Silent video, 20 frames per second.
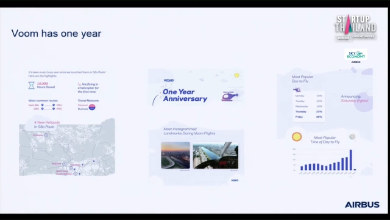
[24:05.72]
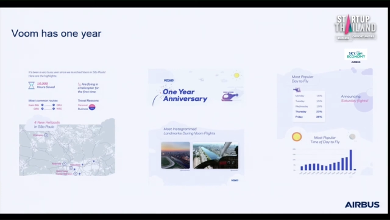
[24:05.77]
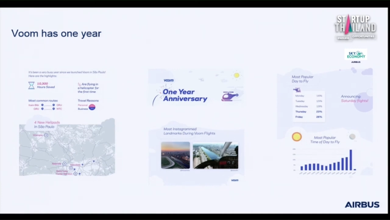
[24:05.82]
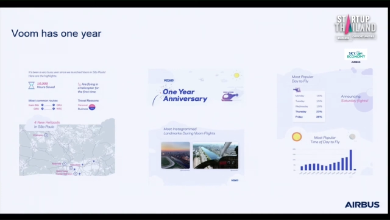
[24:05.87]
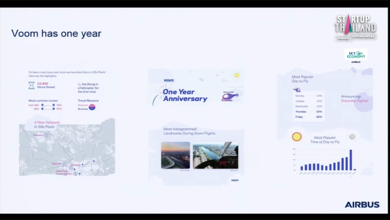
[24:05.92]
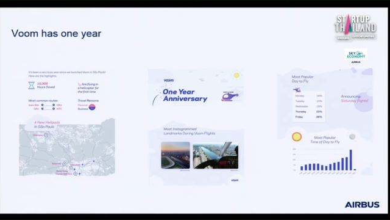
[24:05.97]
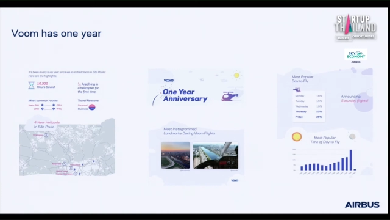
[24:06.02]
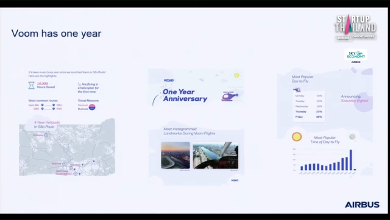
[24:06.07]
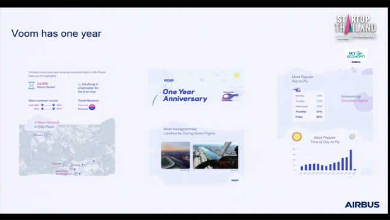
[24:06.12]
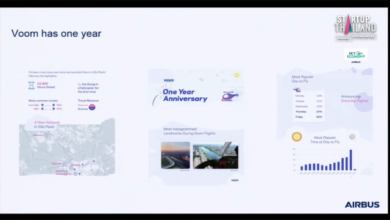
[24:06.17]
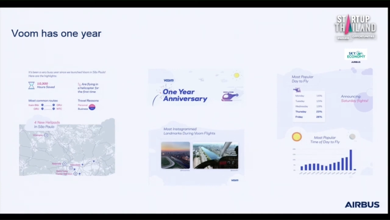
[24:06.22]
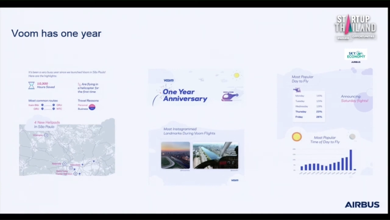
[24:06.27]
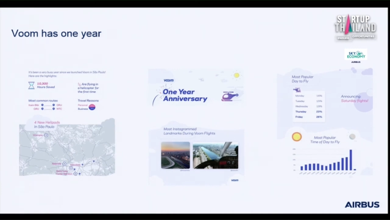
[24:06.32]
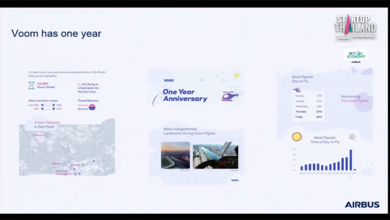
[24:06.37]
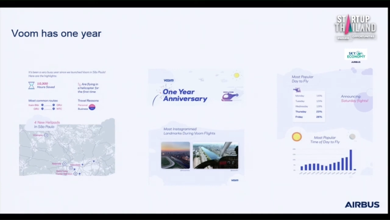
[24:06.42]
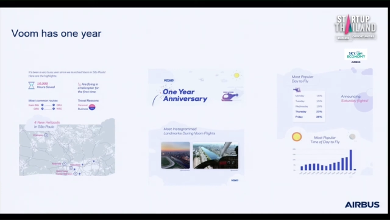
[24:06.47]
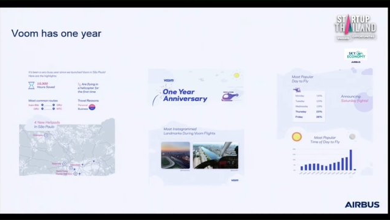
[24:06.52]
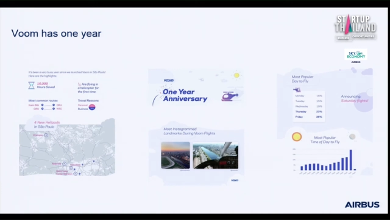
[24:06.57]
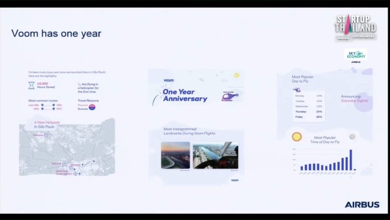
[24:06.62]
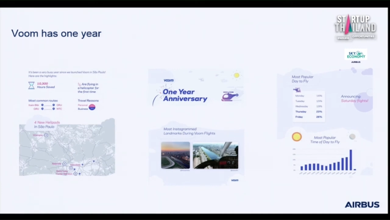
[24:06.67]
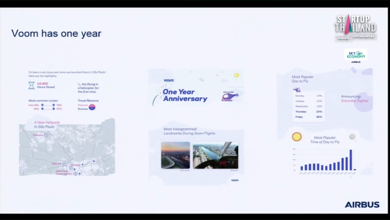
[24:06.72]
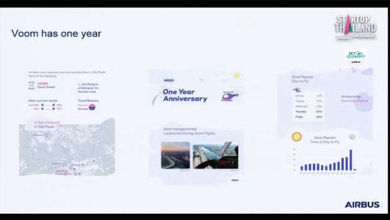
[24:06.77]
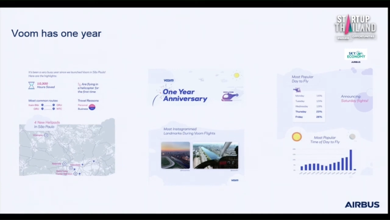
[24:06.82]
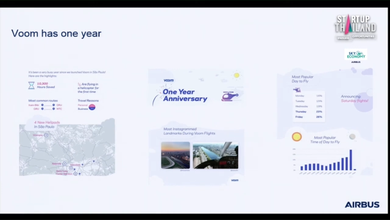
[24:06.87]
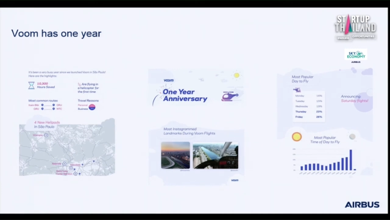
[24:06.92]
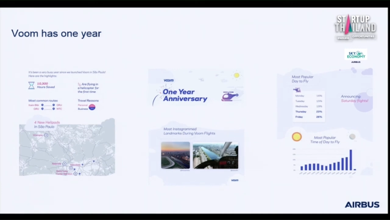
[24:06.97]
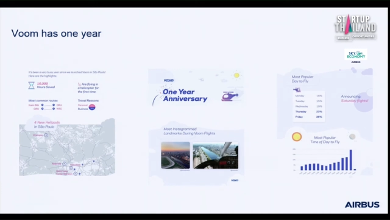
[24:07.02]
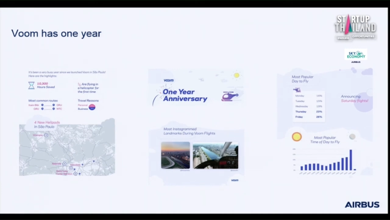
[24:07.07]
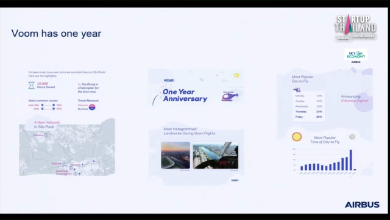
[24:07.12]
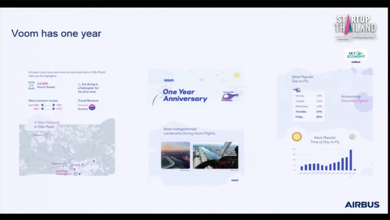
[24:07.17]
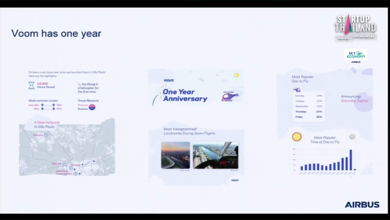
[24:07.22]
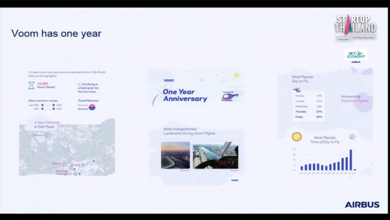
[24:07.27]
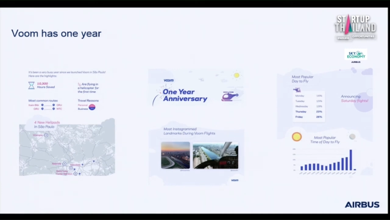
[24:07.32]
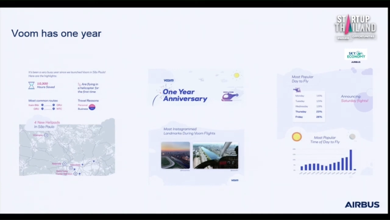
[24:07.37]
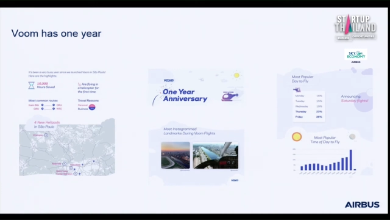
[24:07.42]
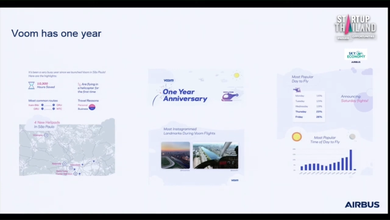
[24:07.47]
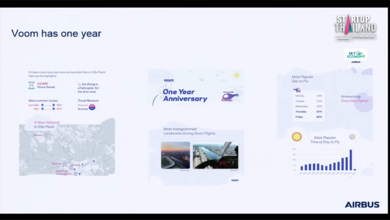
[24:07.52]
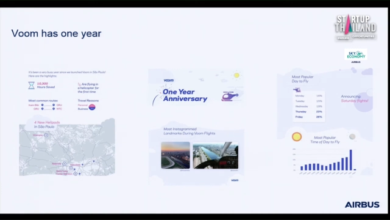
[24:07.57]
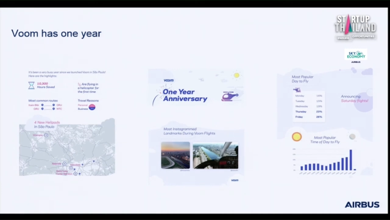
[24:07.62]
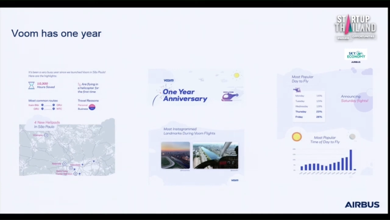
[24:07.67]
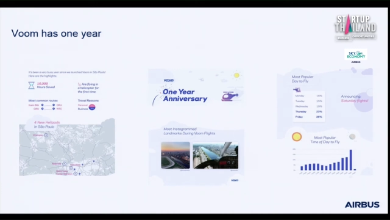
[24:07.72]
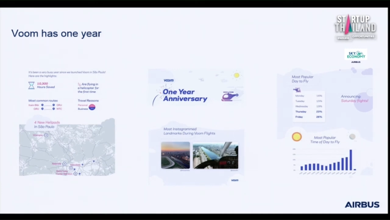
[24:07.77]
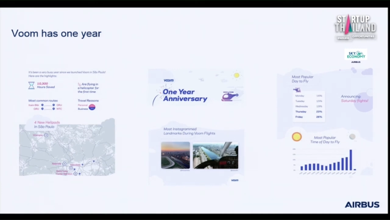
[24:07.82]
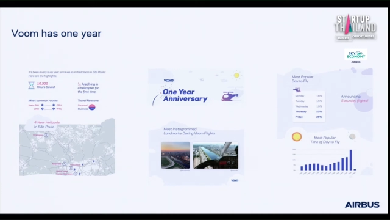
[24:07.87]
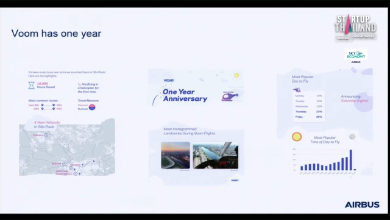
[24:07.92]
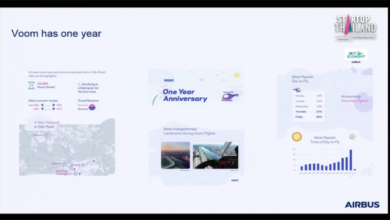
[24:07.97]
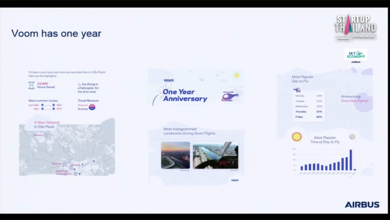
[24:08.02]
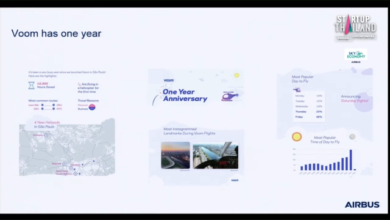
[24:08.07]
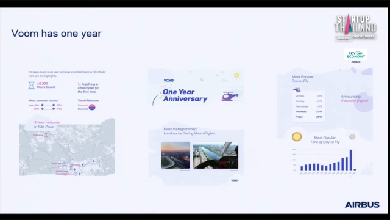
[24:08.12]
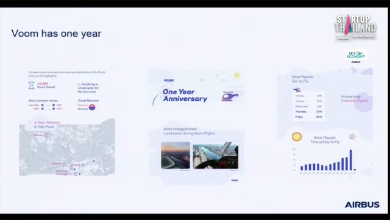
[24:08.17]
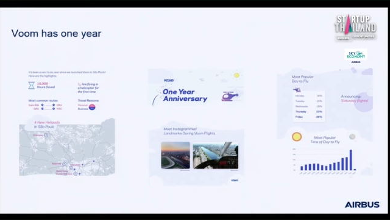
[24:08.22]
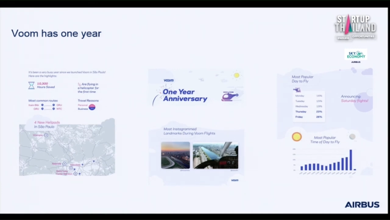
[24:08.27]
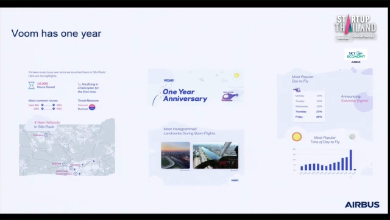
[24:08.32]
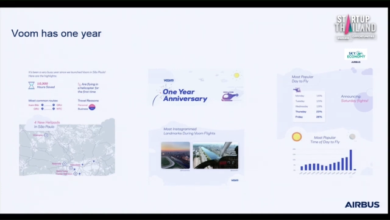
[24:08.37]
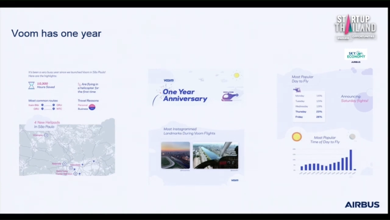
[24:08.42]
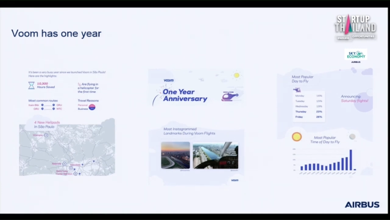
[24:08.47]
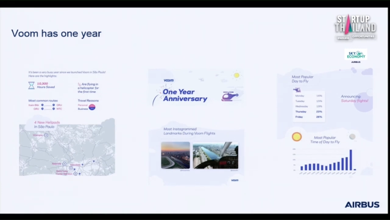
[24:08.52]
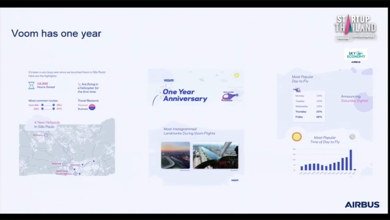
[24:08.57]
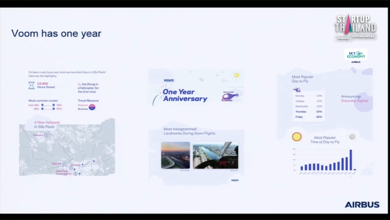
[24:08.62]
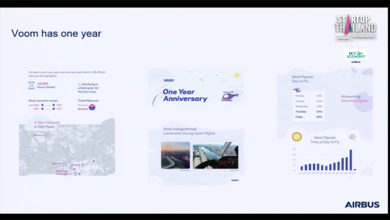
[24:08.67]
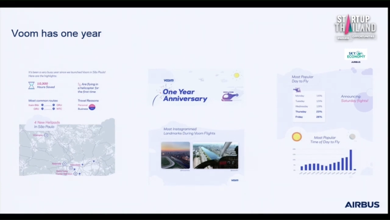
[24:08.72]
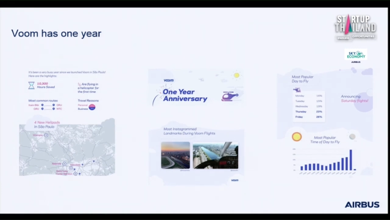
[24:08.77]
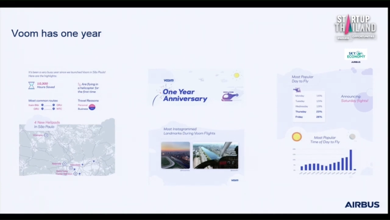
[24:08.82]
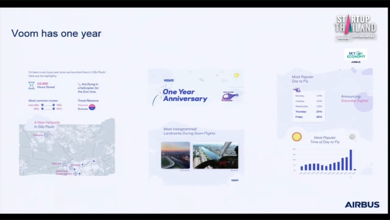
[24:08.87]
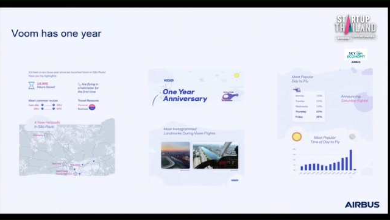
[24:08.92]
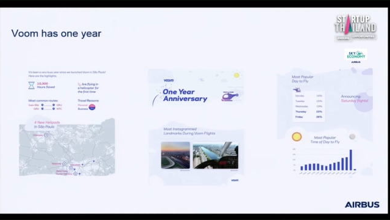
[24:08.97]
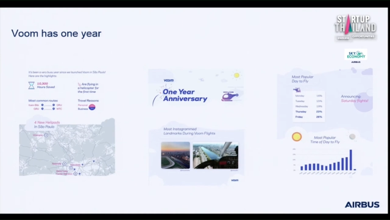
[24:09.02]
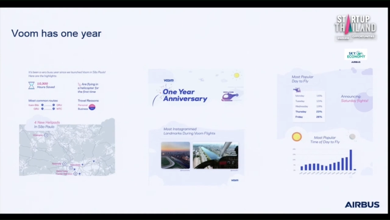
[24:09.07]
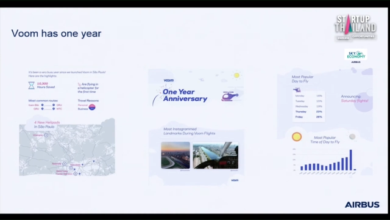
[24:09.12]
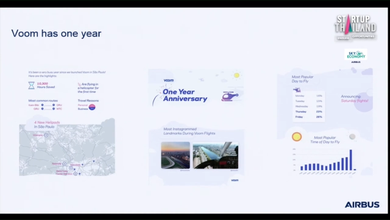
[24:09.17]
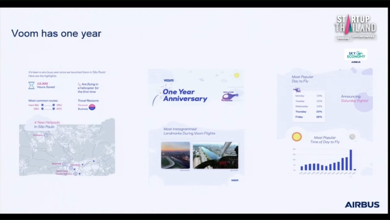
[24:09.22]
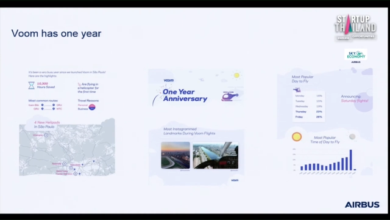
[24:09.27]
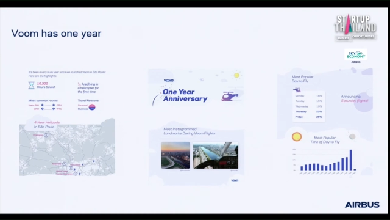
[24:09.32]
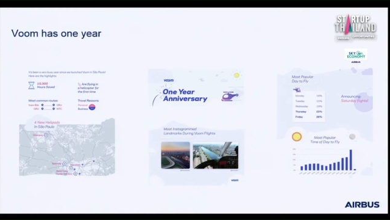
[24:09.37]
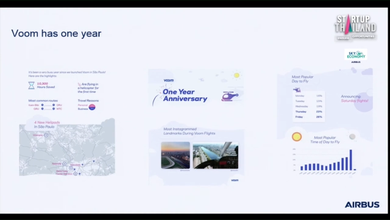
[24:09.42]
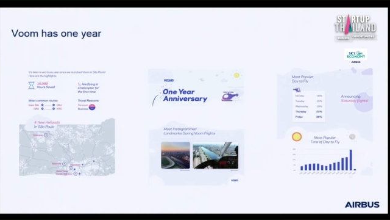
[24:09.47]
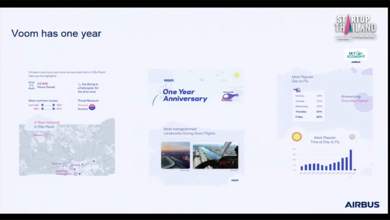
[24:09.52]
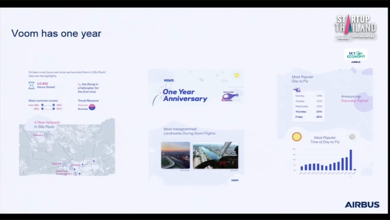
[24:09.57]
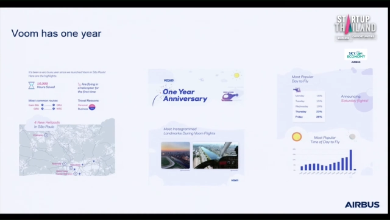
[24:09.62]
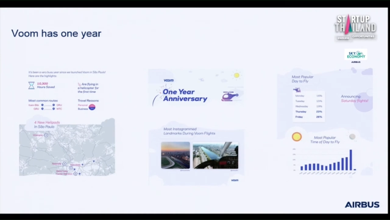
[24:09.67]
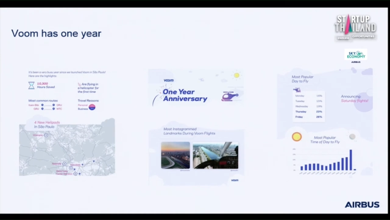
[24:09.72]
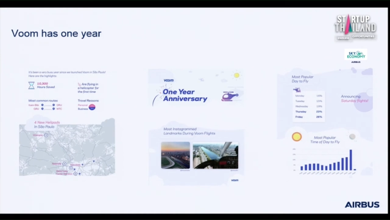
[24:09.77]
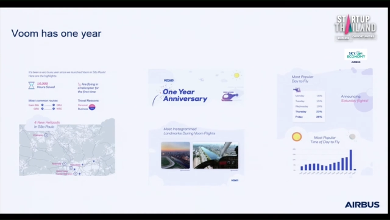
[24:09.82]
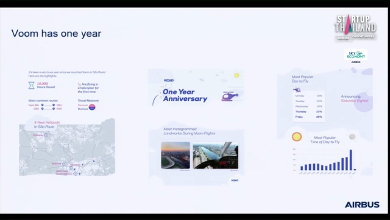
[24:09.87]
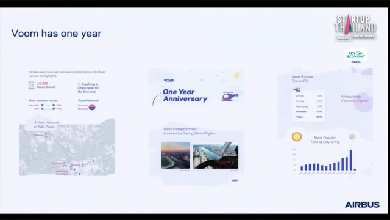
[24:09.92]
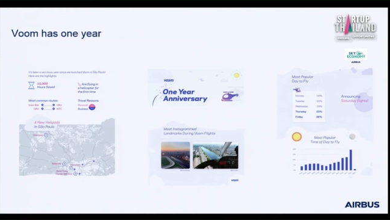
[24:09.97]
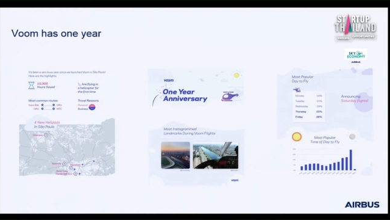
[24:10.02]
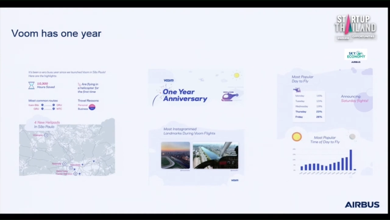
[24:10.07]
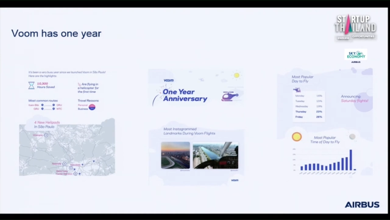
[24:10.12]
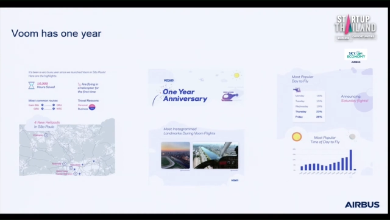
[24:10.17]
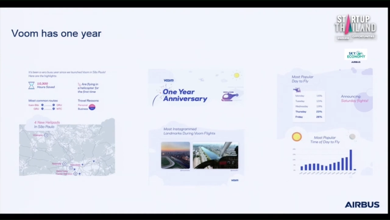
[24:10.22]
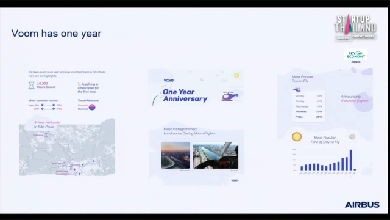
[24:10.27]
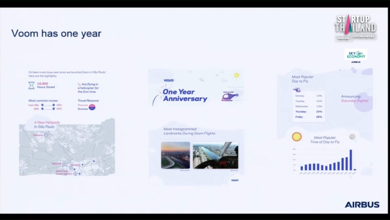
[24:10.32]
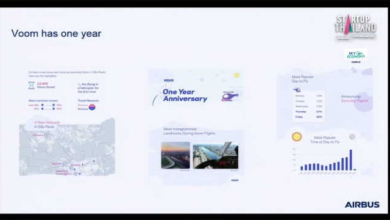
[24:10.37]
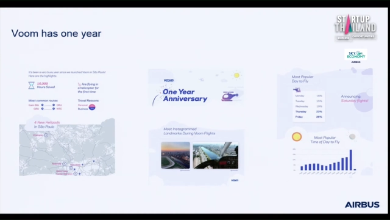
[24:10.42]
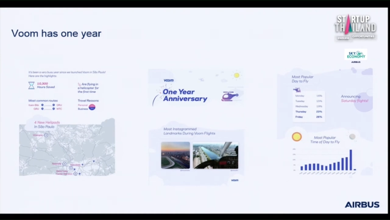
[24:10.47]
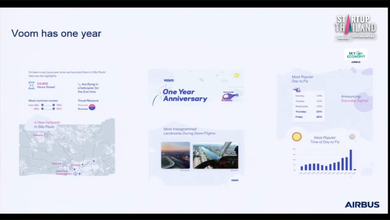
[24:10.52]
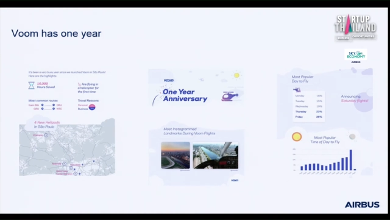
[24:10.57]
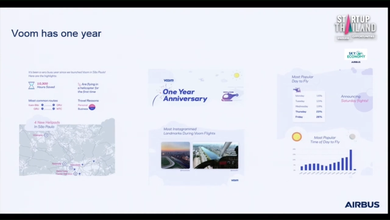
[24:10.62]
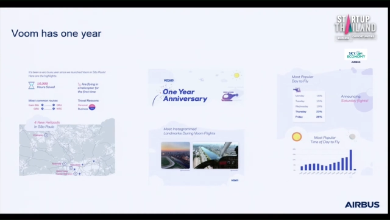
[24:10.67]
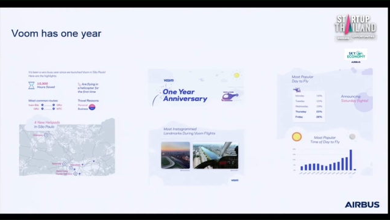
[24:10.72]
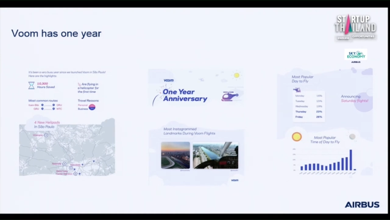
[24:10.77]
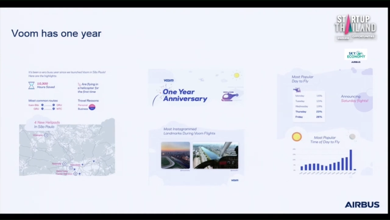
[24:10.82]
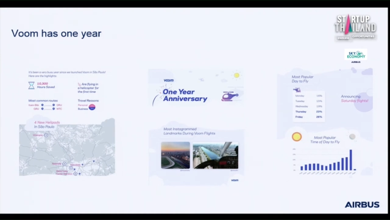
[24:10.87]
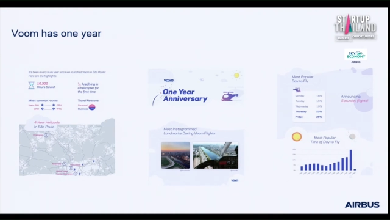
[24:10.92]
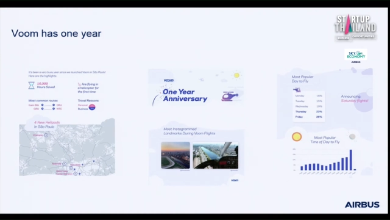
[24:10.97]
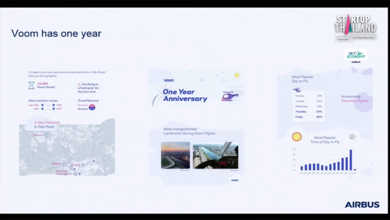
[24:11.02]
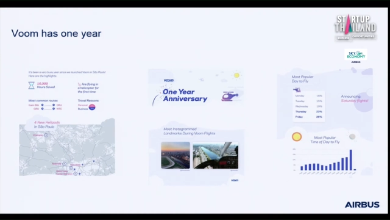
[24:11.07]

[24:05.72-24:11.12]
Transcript: Nobody's mouth can be seen.